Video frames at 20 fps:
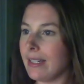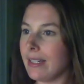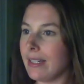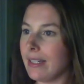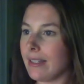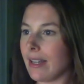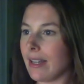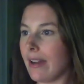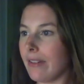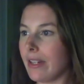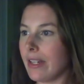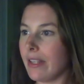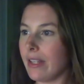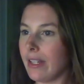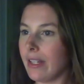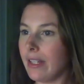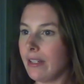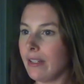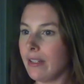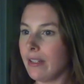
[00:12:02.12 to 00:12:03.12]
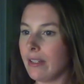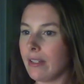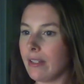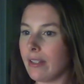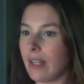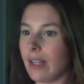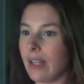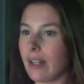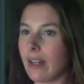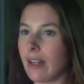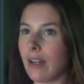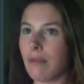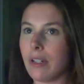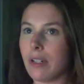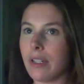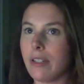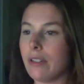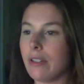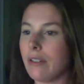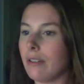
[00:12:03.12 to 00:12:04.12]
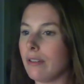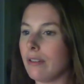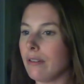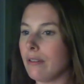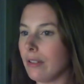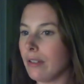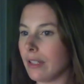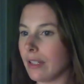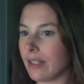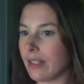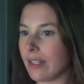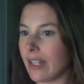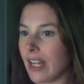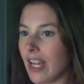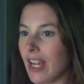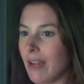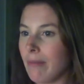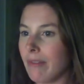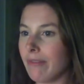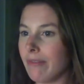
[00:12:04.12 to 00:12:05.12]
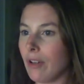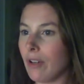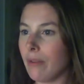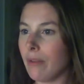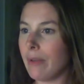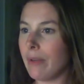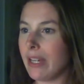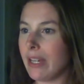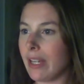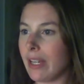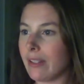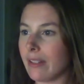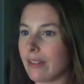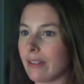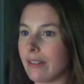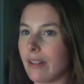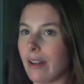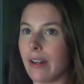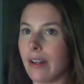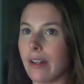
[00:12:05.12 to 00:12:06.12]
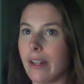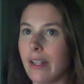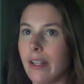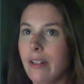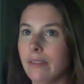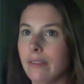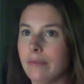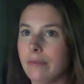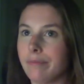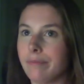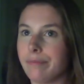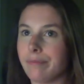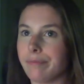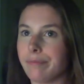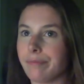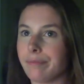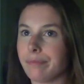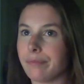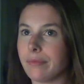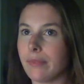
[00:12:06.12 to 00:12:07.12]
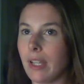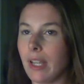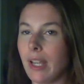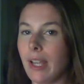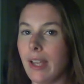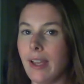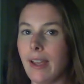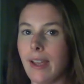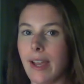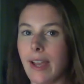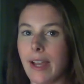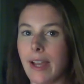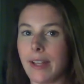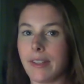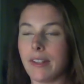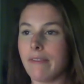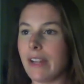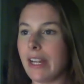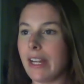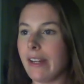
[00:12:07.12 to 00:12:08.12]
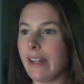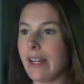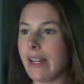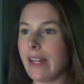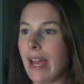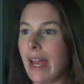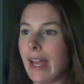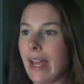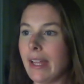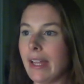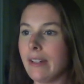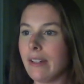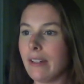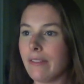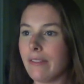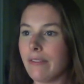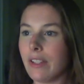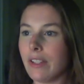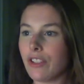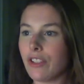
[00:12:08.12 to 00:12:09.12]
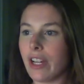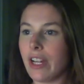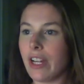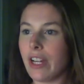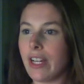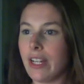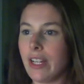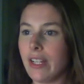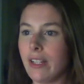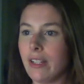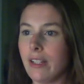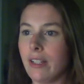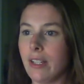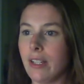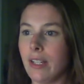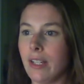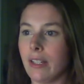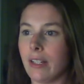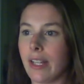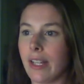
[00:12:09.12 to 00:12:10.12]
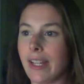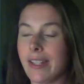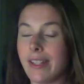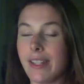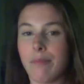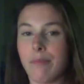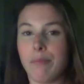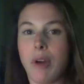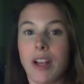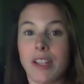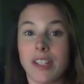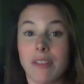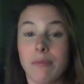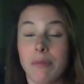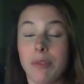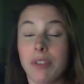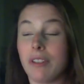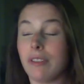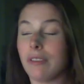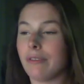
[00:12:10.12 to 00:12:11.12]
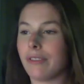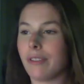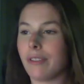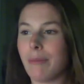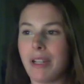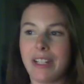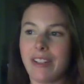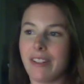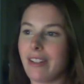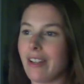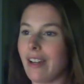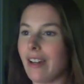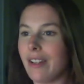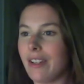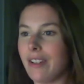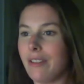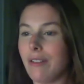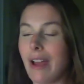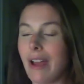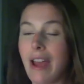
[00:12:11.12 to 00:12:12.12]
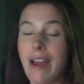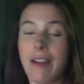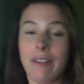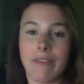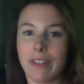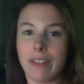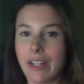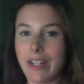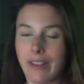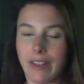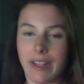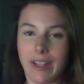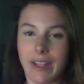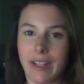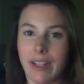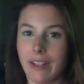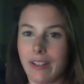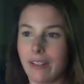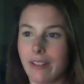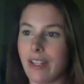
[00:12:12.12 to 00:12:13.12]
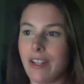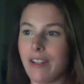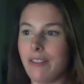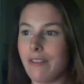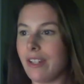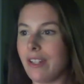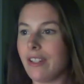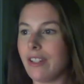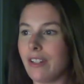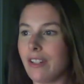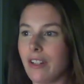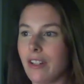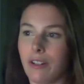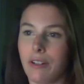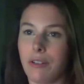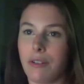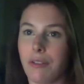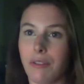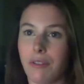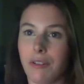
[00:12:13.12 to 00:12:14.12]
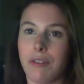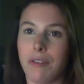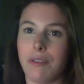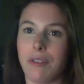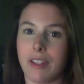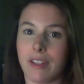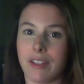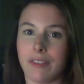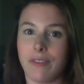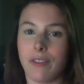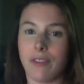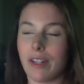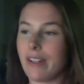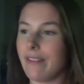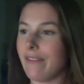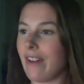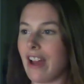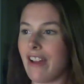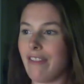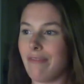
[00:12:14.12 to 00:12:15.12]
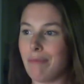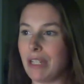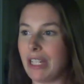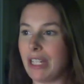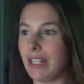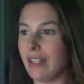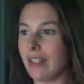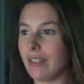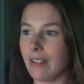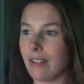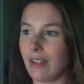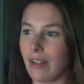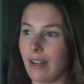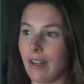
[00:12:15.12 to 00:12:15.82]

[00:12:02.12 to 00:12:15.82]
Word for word: is everything that I wanted to say before we get started. At the very end of the training, like, it's impossible for me to tell you everything that you need to know through this 45-minute